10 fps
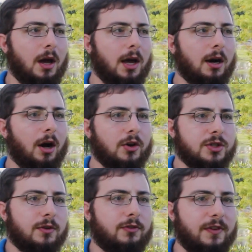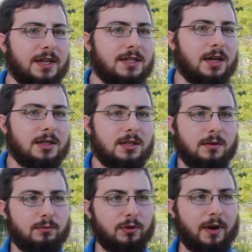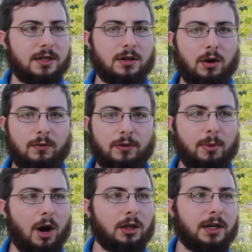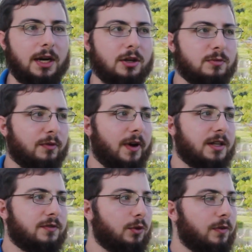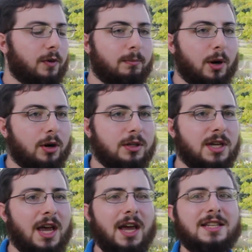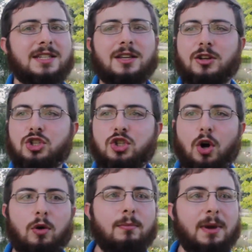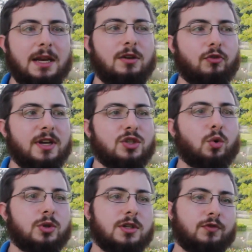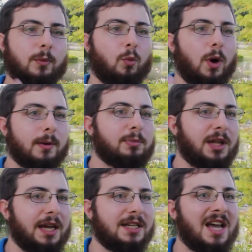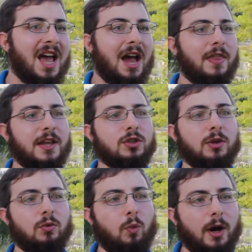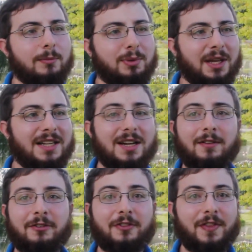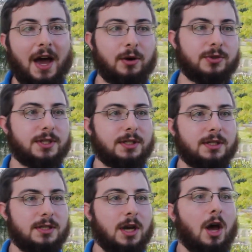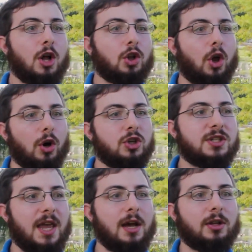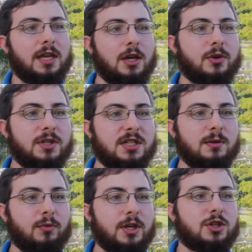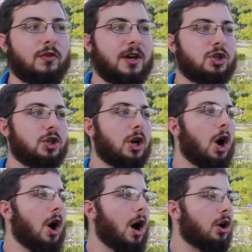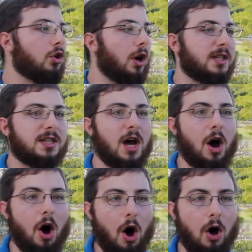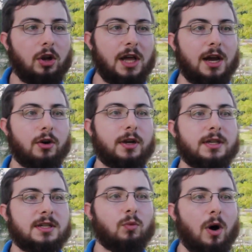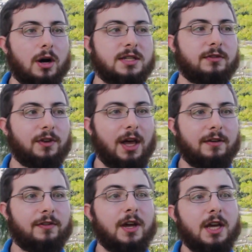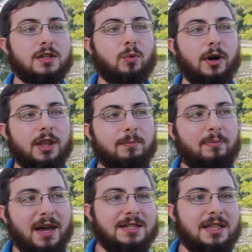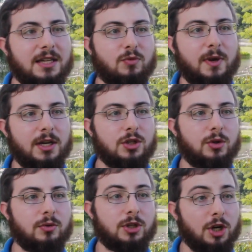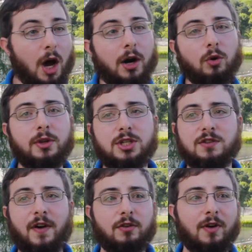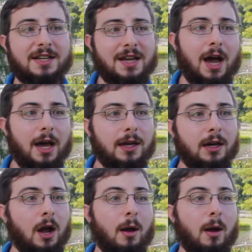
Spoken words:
It also feeds us, provides home for pollinators, provides food for birds. It's so many resources from one plant, and that's only one plant of thousands. Large-scale ecosystem restoration across all areas and walks of life is one of the best things we can do to not only just fight red tide,